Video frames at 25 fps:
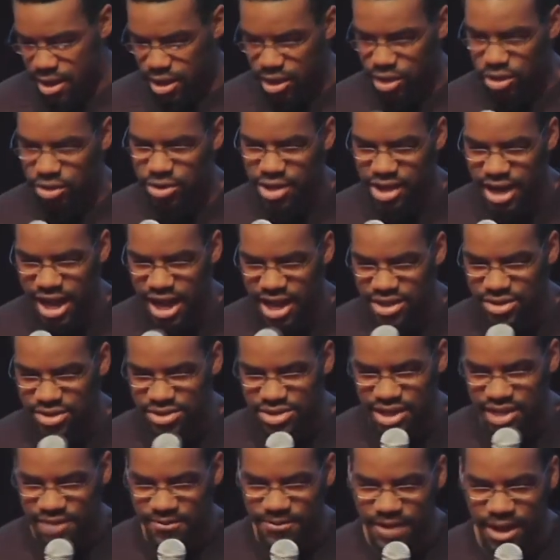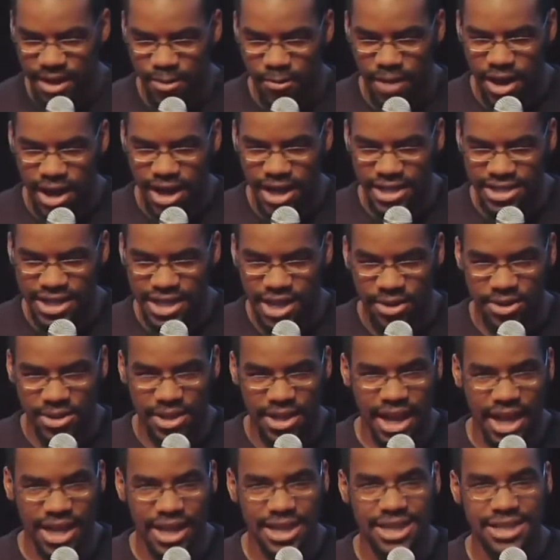You could ask yourself, like, why is health
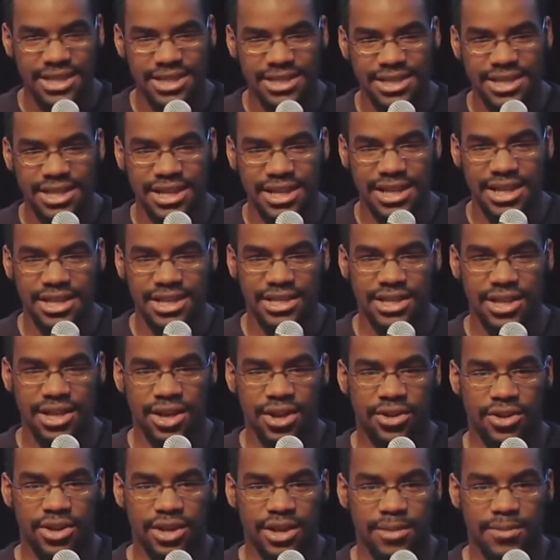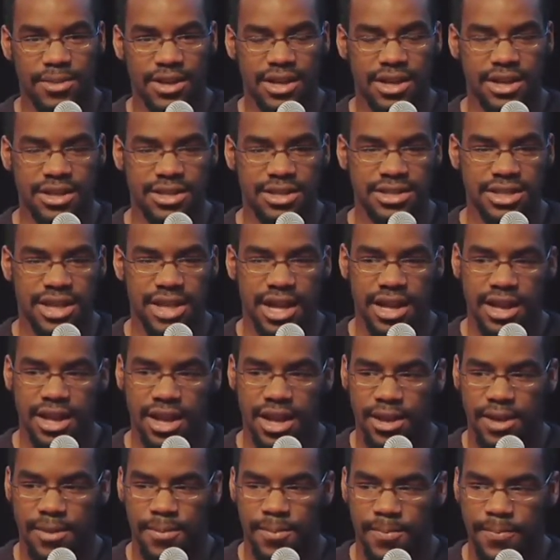like this? And it's only because that
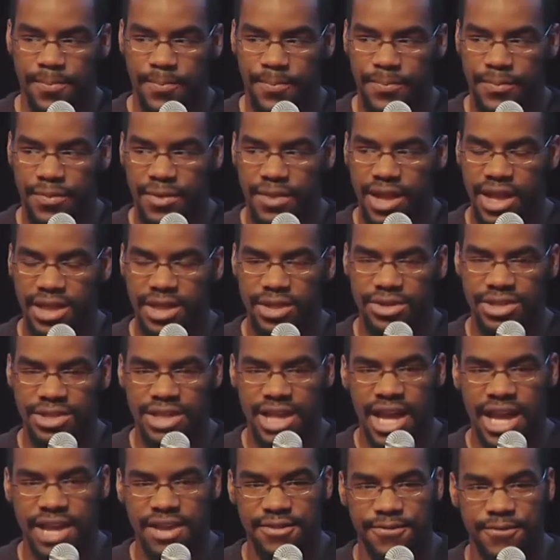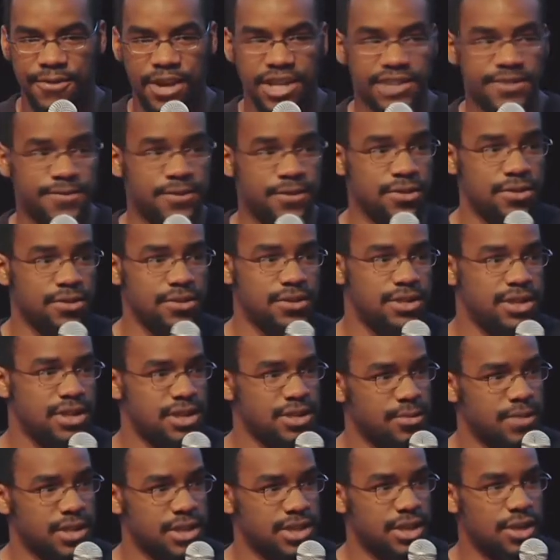there's lack of fresh foods
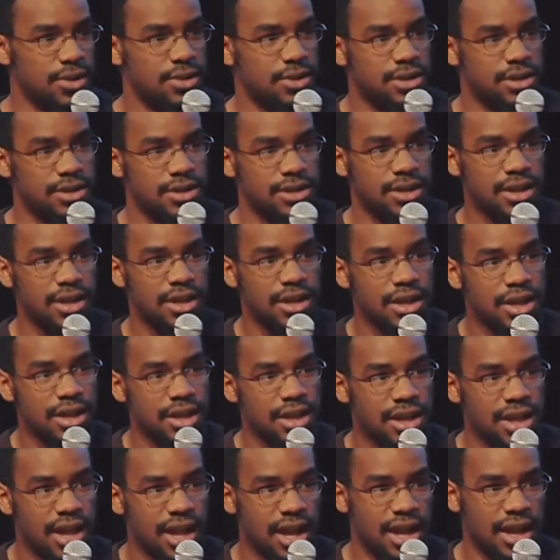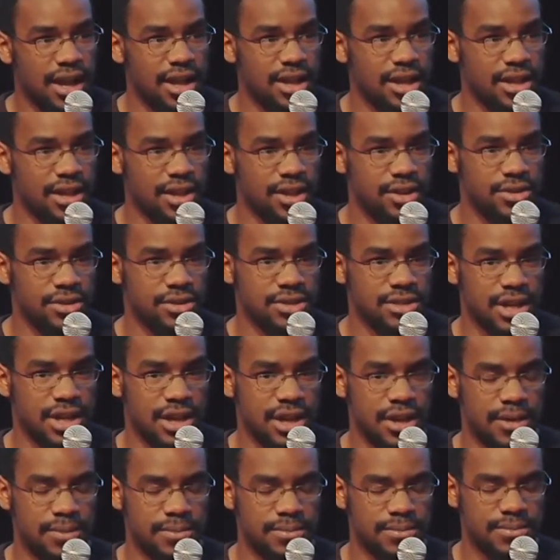in West Oakland, and there's
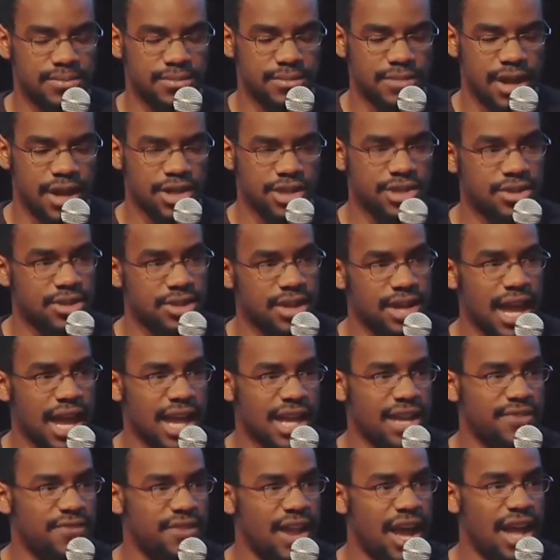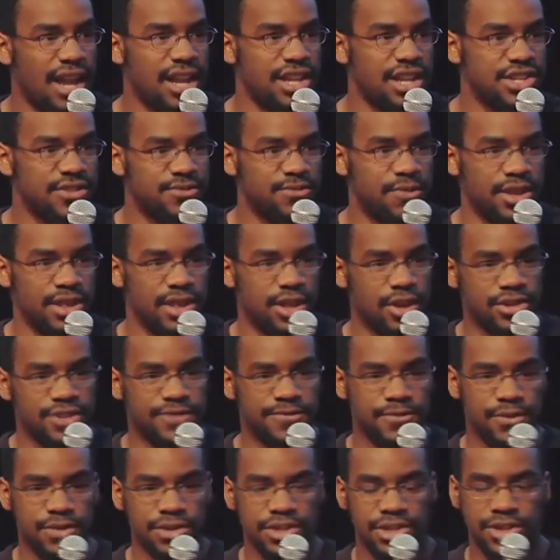also the lack of knowledge of what those
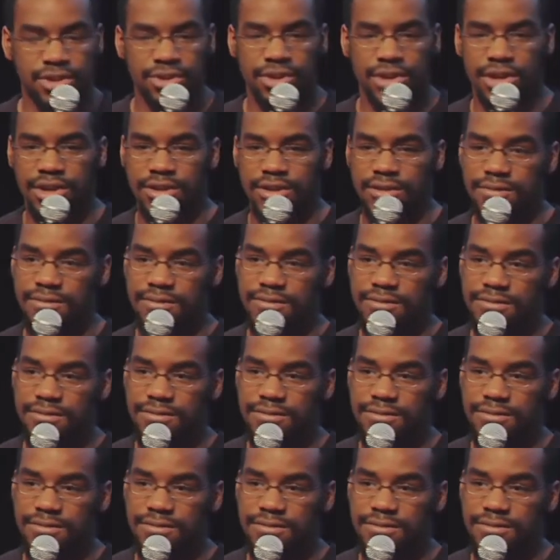foods do to you.